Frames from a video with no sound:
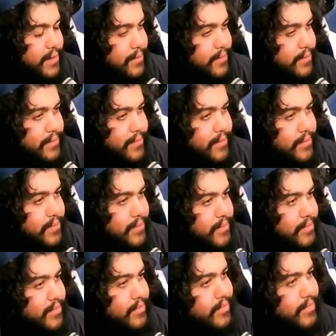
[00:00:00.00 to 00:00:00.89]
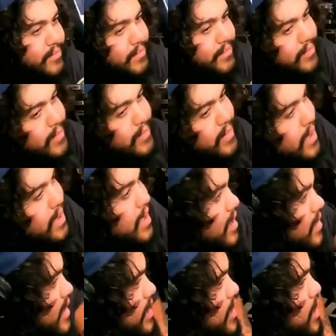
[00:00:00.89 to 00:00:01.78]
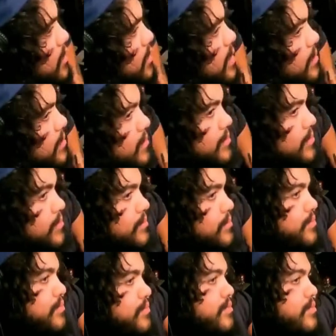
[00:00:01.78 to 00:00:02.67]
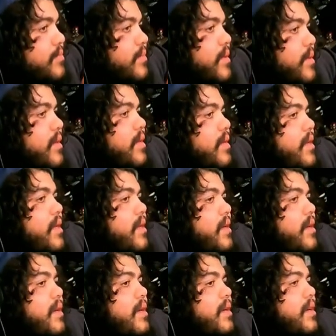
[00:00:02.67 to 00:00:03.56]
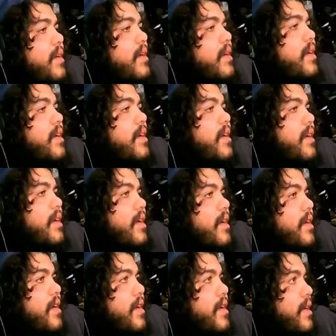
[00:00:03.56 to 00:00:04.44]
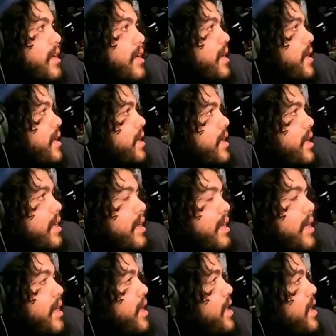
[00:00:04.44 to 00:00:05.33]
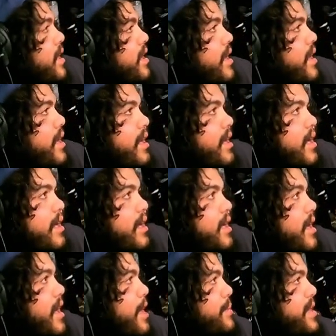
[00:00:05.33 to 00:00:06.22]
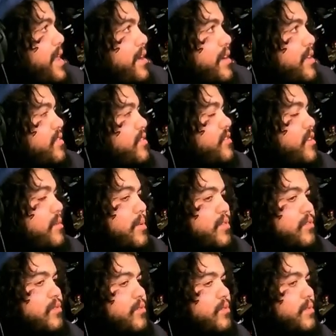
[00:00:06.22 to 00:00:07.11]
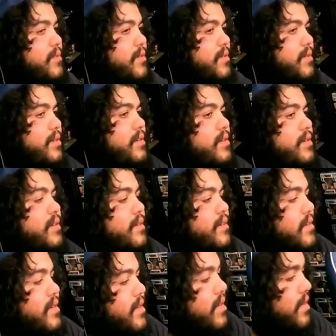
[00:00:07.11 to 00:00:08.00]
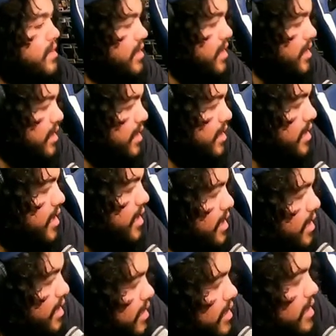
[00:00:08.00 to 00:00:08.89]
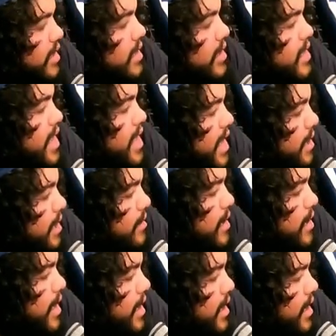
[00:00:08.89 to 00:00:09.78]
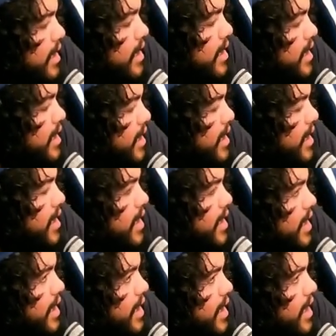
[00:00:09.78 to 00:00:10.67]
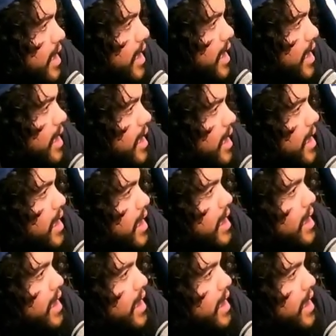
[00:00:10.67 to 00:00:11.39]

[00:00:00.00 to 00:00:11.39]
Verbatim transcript: Yeah. And who knows if he ever will be? Who knows what the story will be with Cody? because Cody's so going to be a defending champion for a while. Yeah, not as long as Roman, obviously, but at least